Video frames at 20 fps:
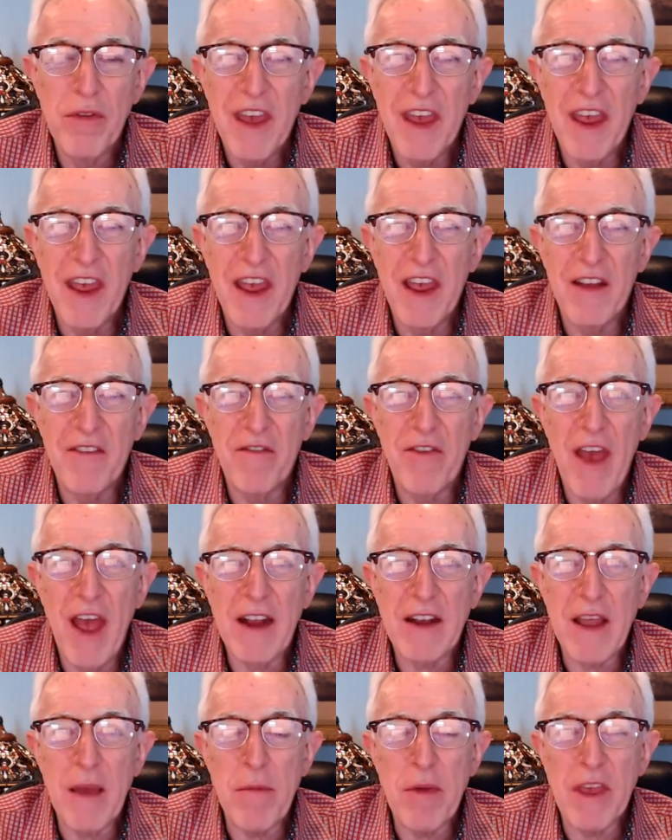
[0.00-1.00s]
And in
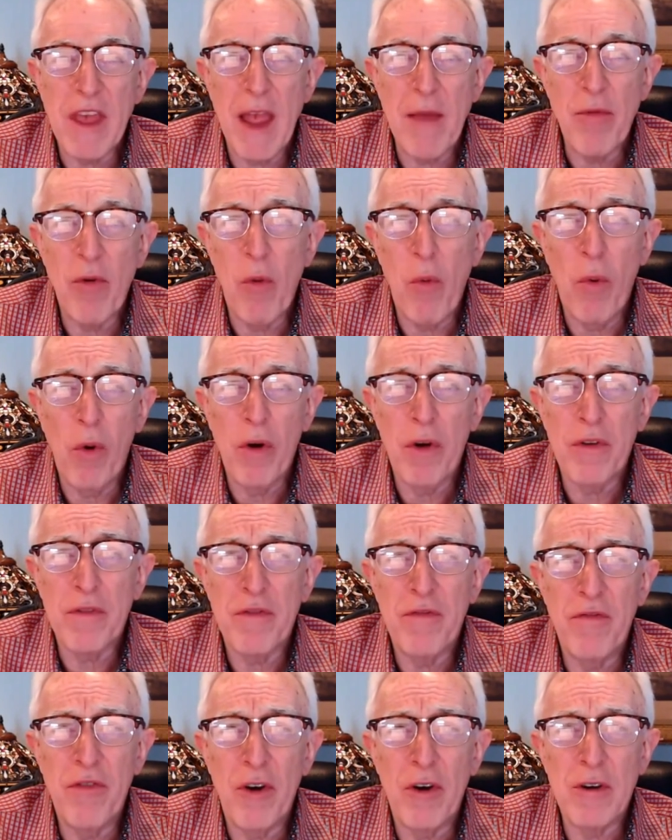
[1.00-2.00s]
fact, I became the worst
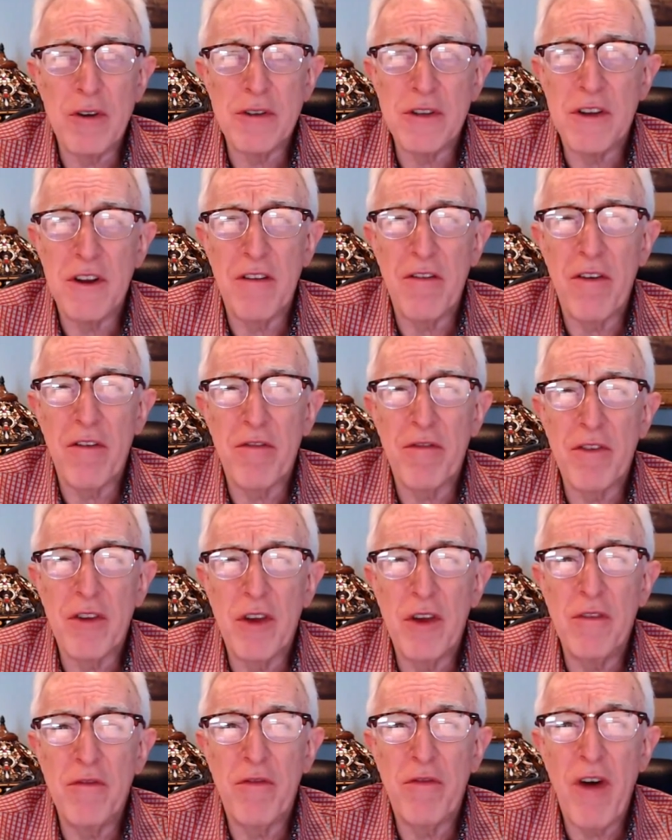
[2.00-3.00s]
version of a
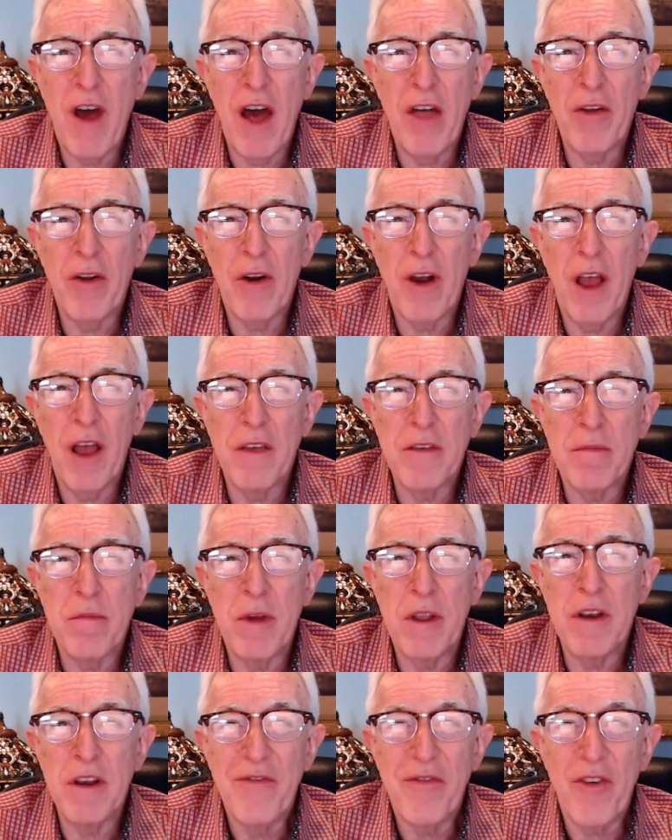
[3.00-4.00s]
good father,
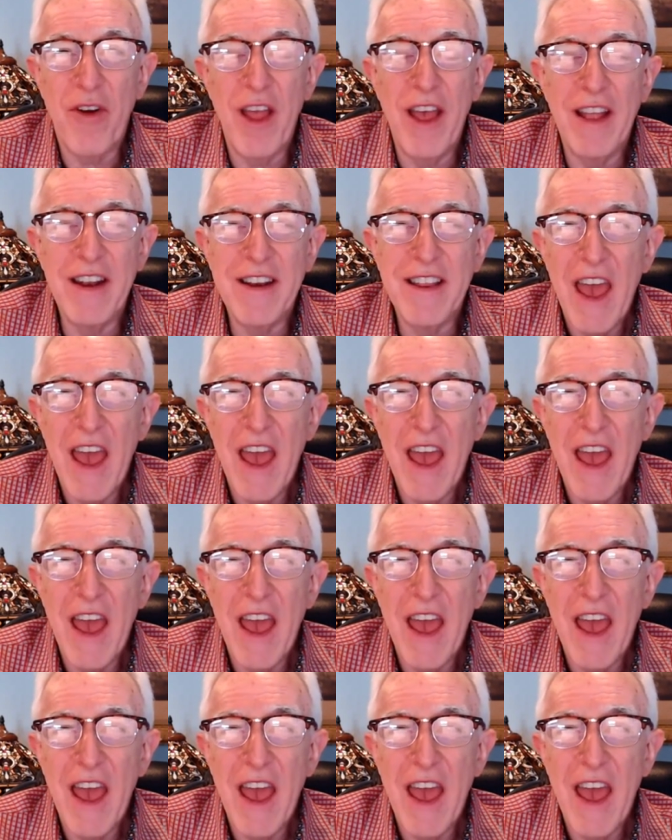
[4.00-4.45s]
husband, friend.